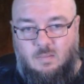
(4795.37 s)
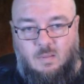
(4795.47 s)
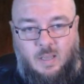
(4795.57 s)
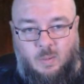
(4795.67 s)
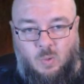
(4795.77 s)

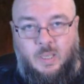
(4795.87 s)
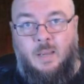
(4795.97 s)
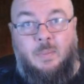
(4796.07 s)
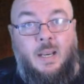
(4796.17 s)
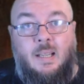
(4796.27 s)
they want to
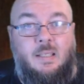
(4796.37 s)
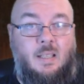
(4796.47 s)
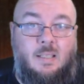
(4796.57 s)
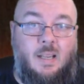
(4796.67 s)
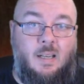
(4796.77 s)
get back into
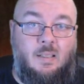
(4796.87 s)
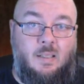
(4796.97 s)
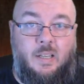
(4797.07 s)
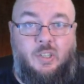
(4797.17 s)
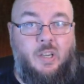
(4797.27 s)
their tent,
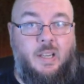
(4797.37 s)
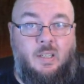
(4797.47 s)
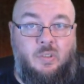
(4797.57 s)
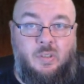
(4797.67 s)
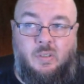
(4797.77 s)
get
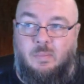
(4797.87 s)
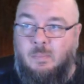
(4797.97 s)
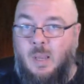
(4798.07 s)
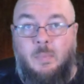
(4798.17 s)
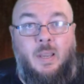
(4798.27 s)
changed,
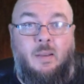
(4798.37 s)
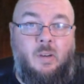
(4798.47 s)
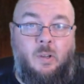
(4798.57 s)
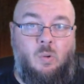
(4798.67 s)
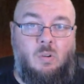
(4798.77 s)
maybe have a
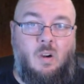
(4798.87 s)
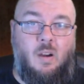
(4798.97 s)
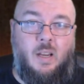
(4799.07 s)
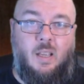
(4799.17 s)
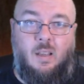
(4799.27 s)
little
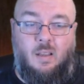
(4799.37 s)
cry,